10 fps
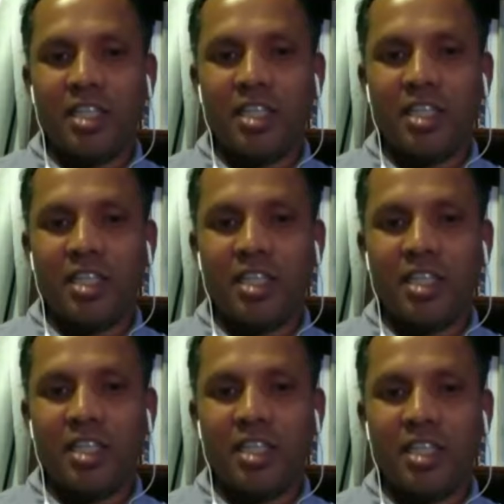then
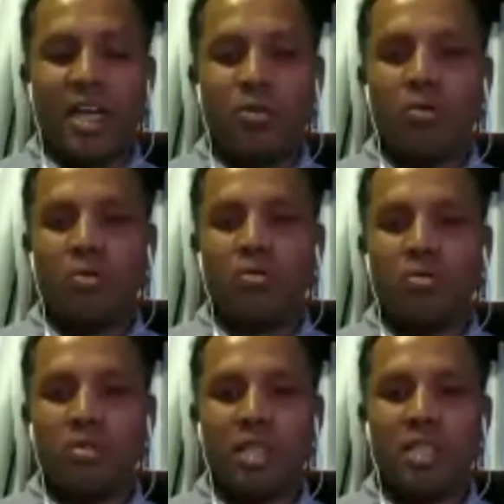next step is like
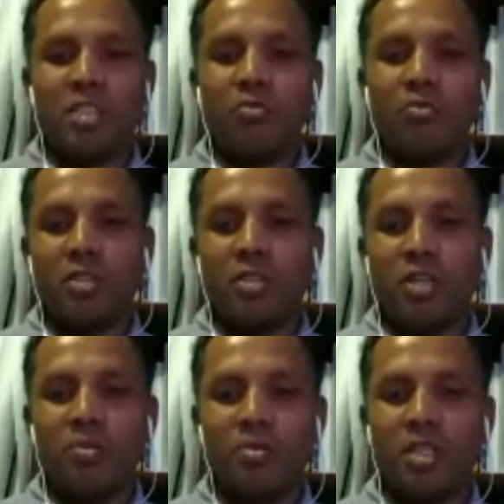you
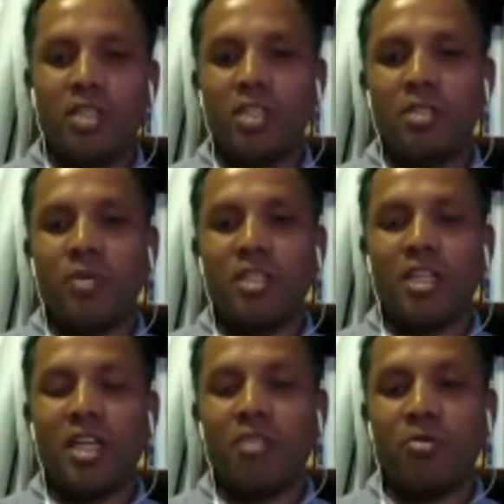searching for jobs. This
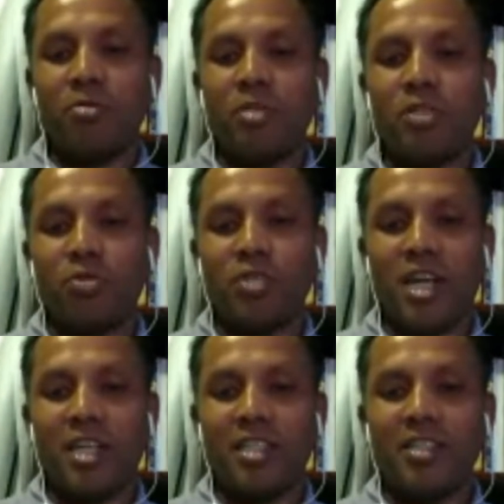is basically everyone do
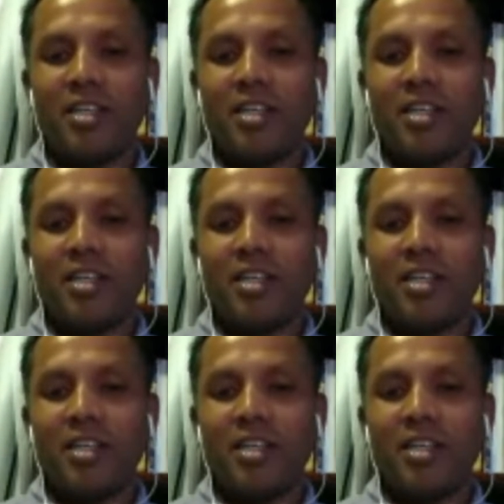that,